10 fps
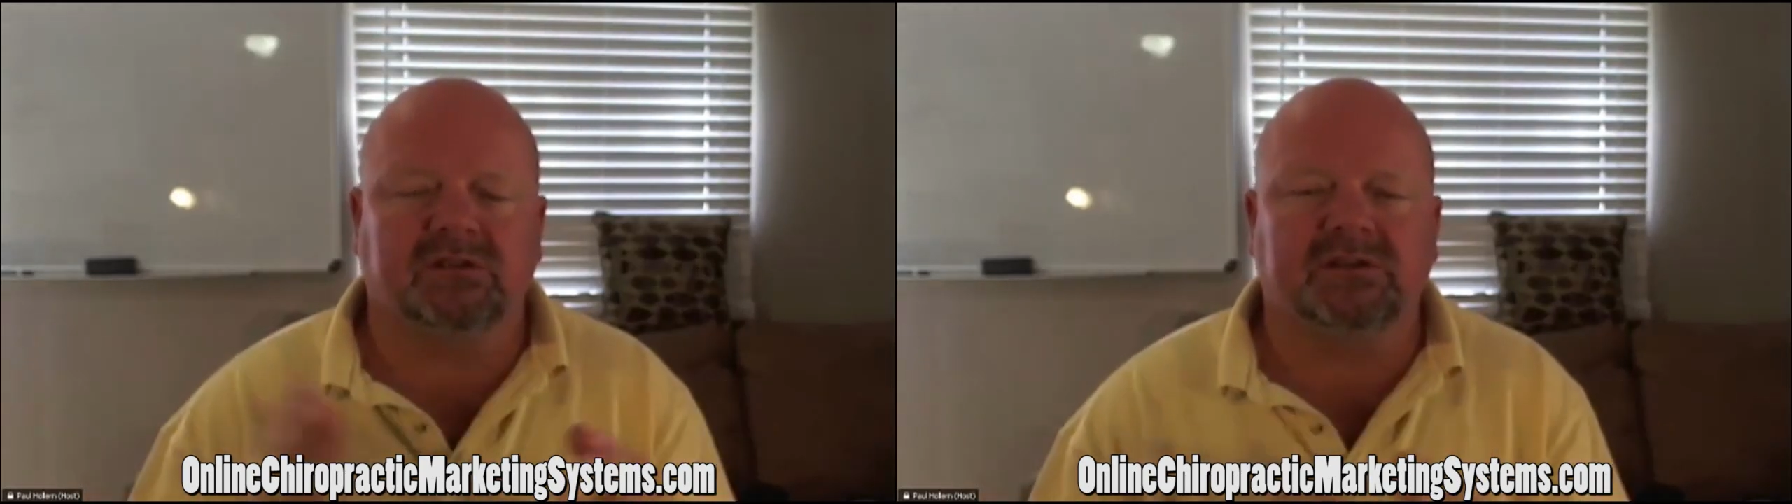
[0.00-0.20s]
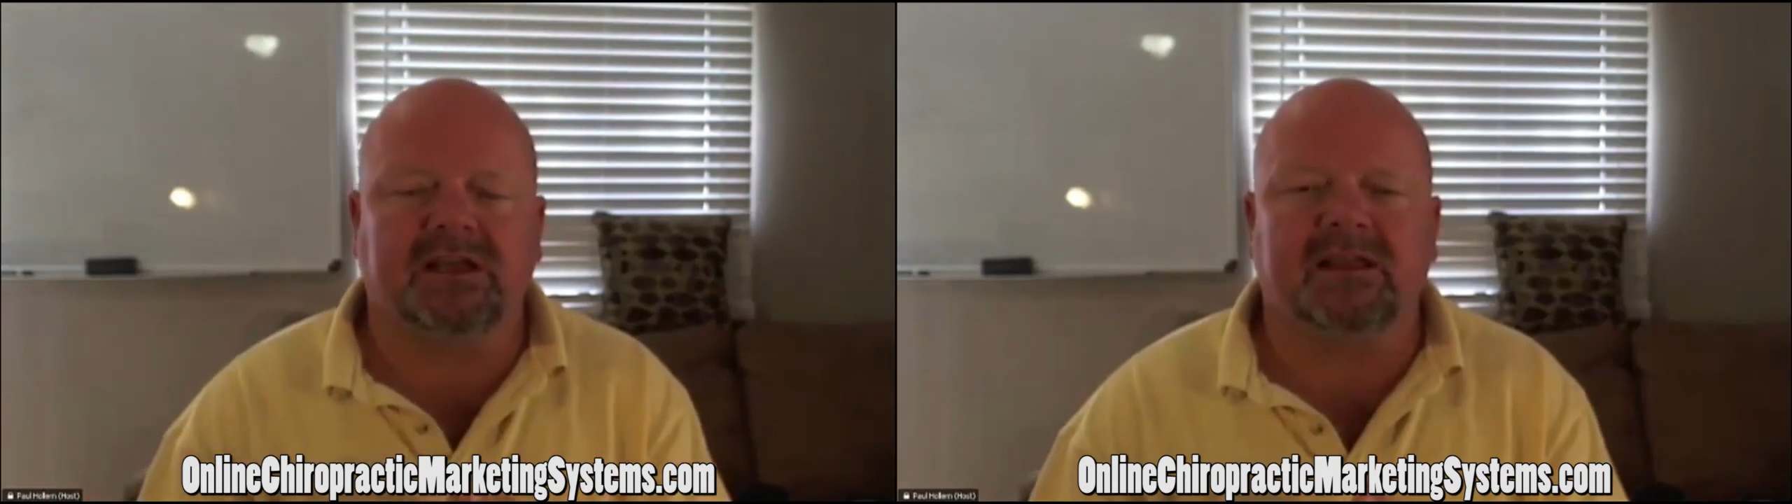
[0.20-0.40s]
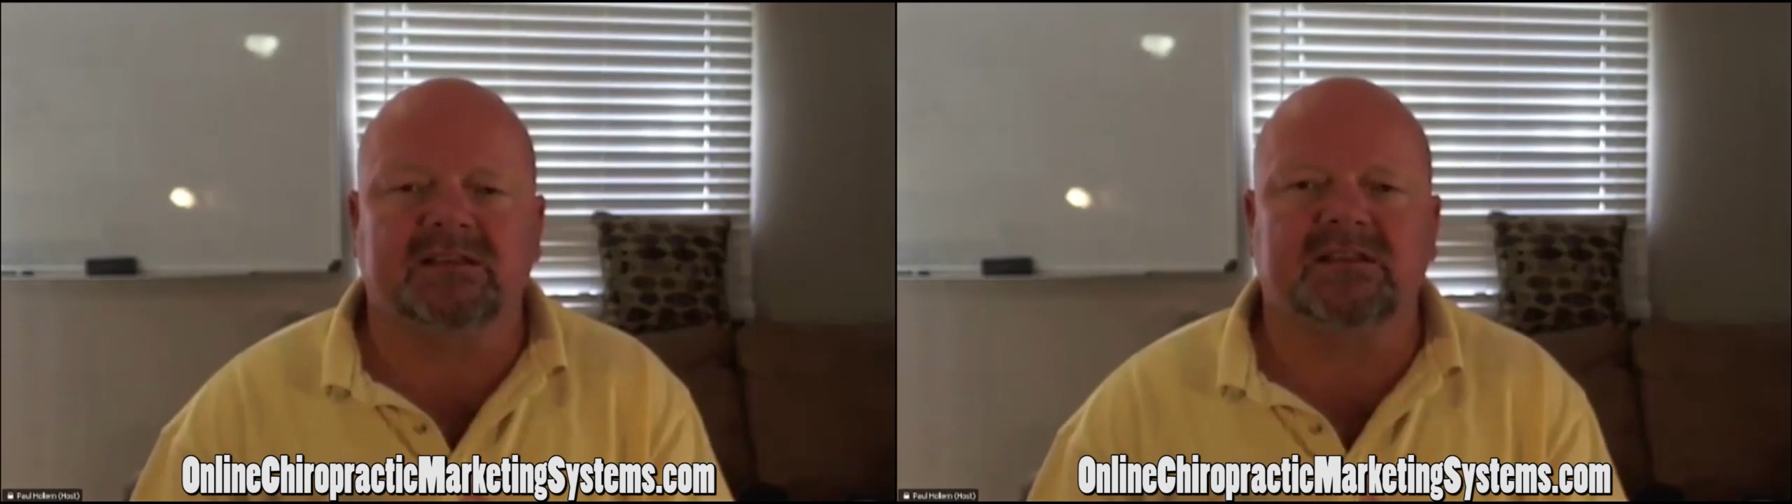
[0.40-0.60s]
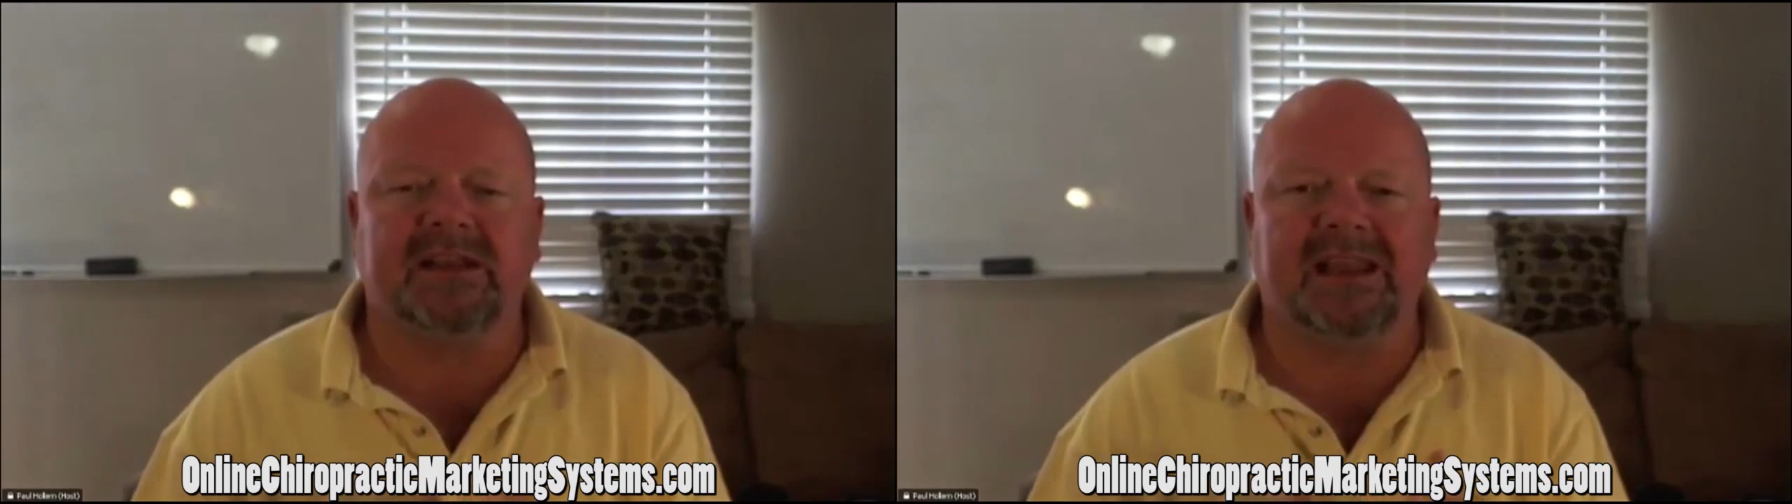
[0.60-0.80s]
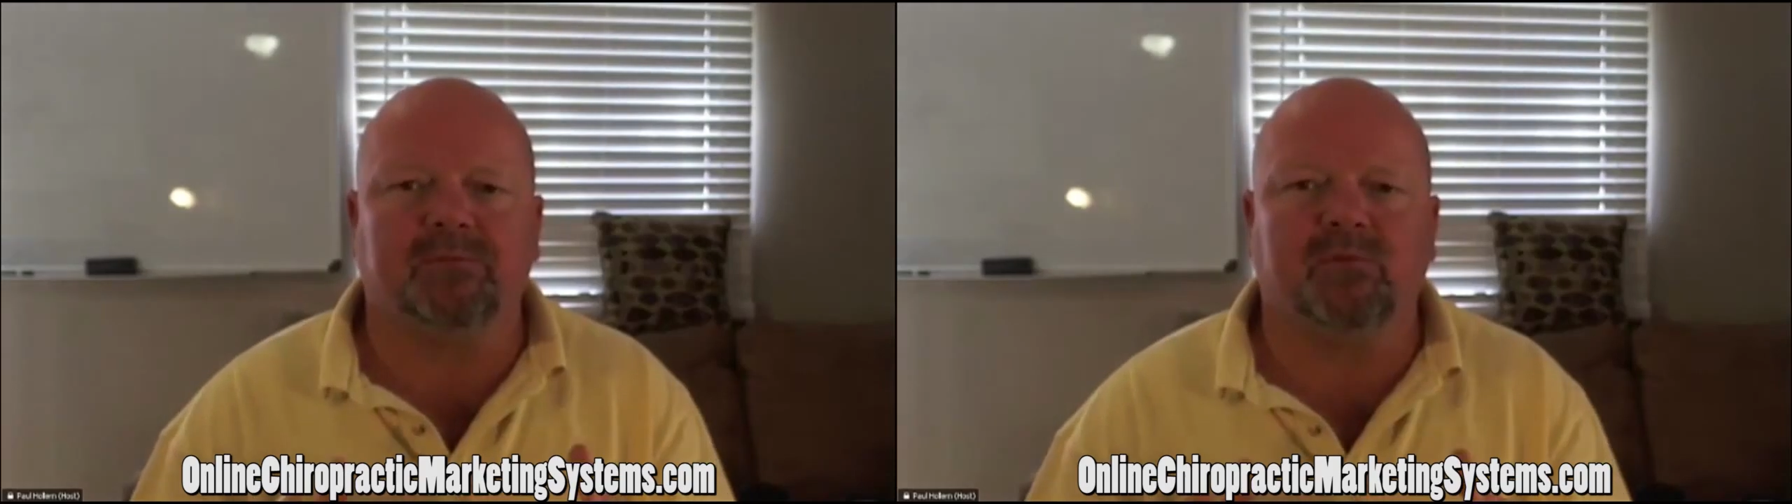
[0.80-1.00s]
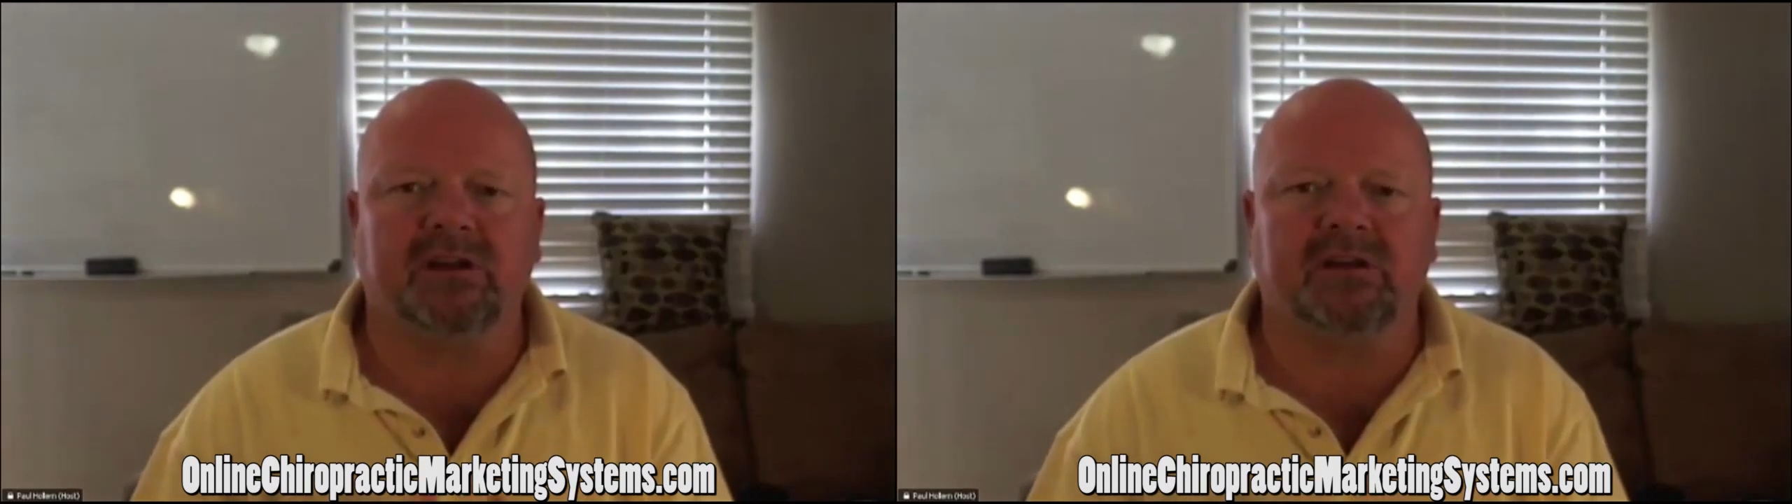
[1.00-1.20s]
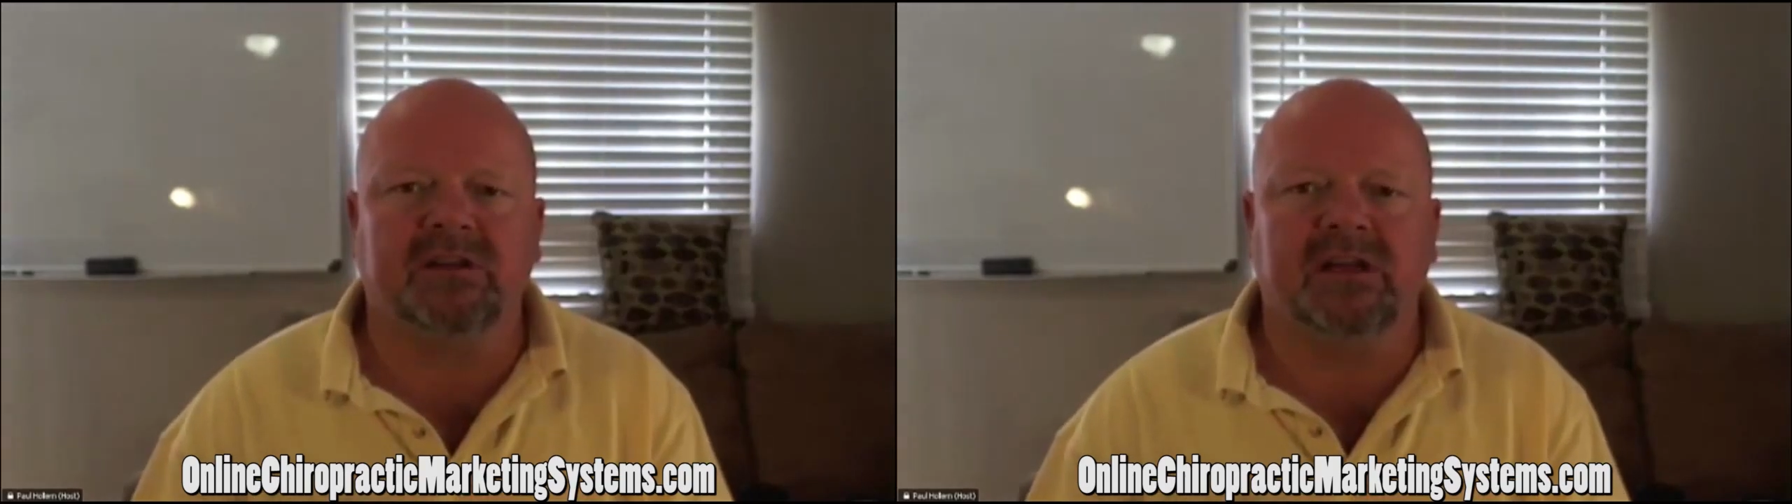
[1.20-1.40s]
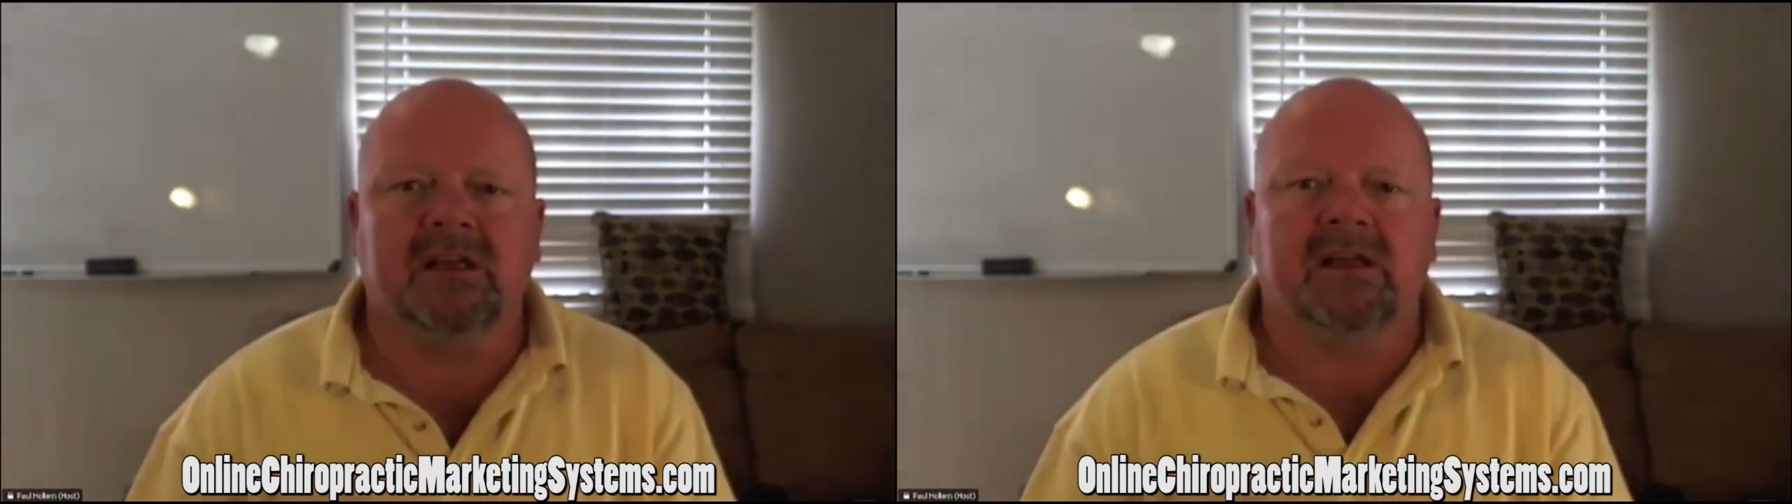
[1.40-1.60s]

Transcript: Okay, that's a name recognition.